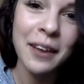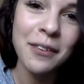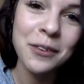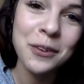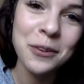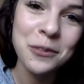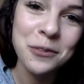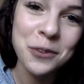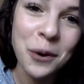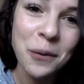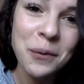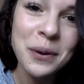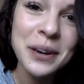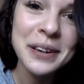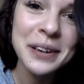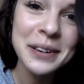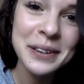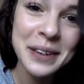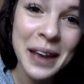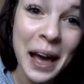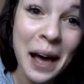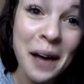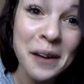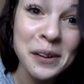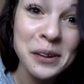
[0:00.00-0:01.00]
You don't need to
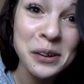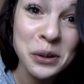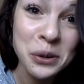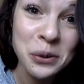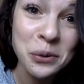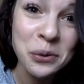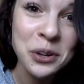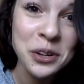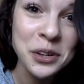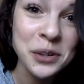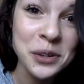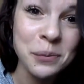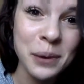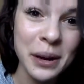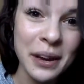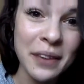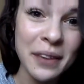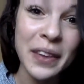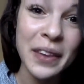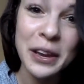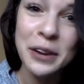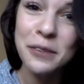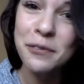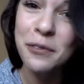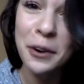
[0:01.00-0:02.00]
tell who you're with
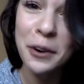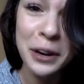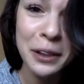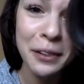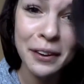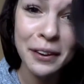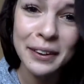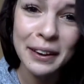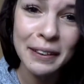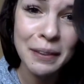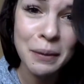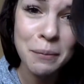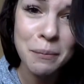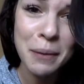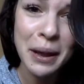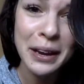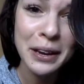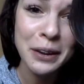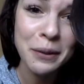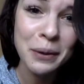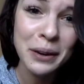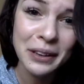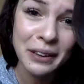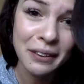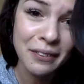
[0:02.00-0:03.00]
that you've already looked at the
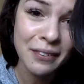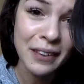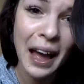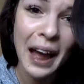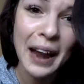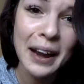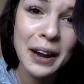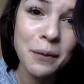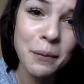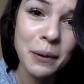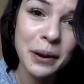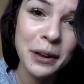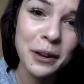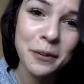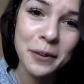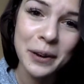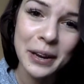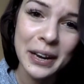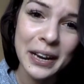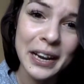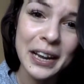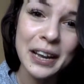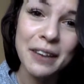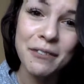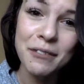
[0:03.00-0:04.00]
menu and decided what you're
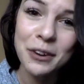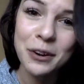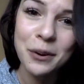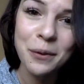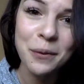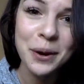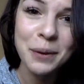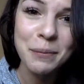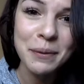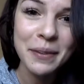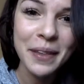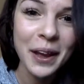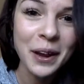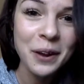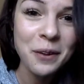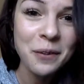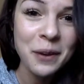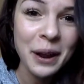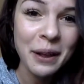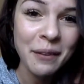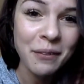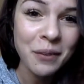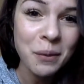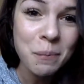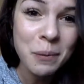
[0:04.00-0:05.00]
eating if you don't want to be that
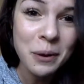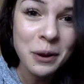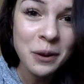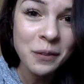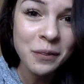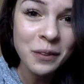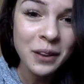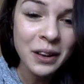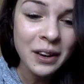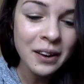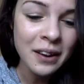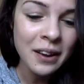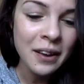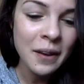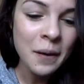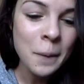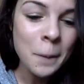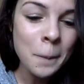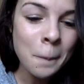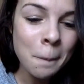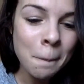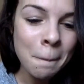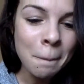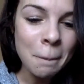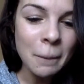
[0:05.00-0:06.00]
crazy person.
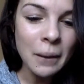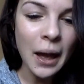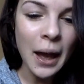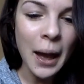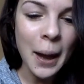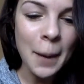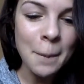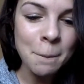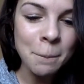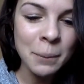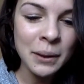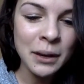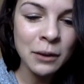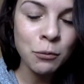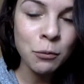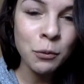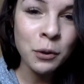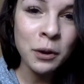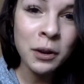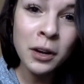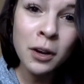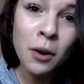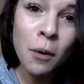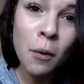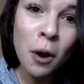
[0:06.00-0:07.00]
But if we're
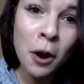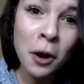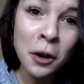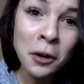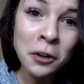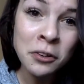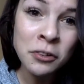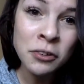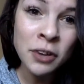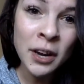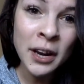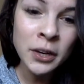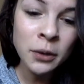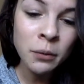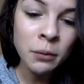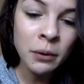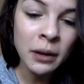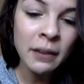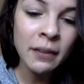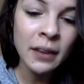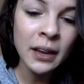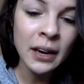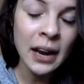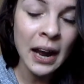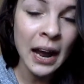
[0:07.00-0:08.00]
going to go hard in
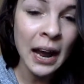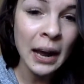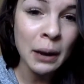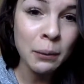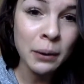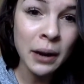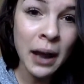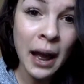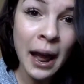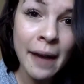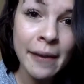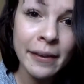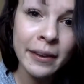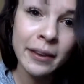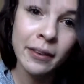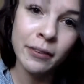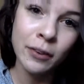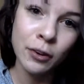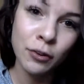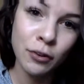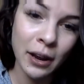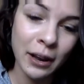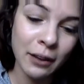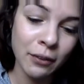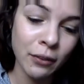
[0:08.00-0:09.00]
January, then I would highly
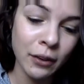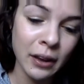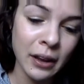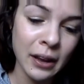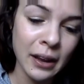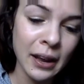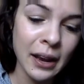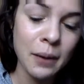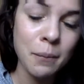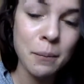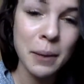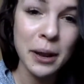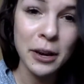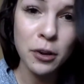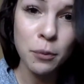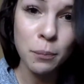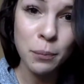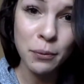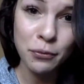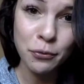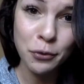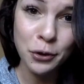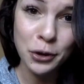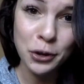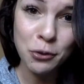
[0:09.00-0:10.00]
suggest looking at a menu
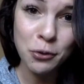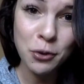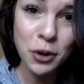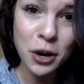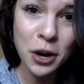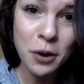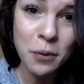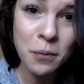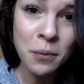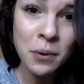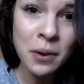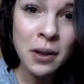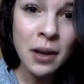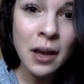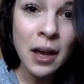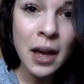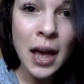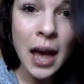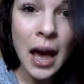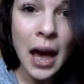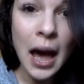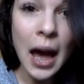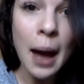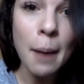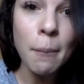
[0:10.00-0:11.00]
before you go,
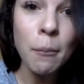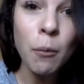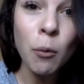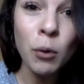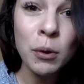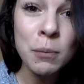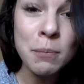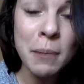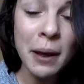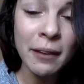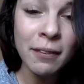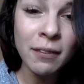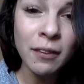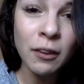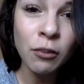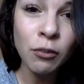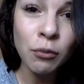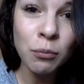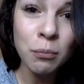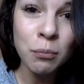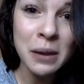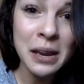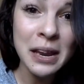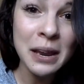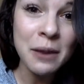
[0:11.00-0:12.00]
or message
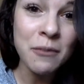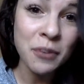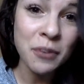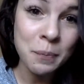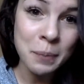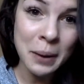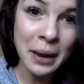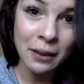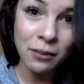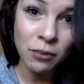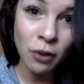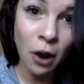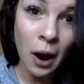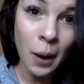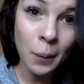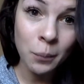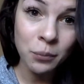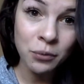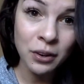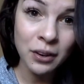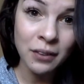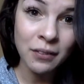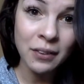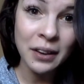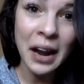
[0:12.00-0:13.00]
me for best
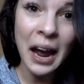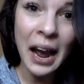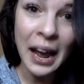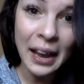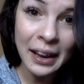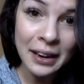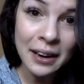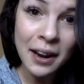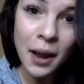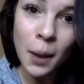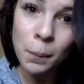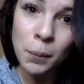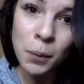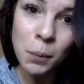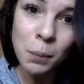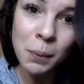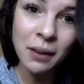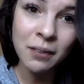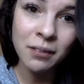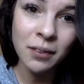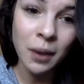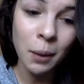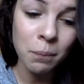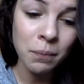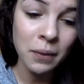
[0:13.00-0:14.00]
options and I can help you
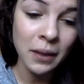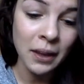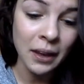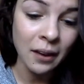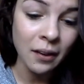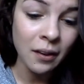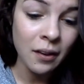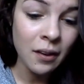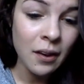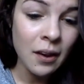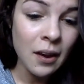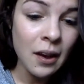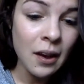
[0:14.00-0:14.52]
pick something.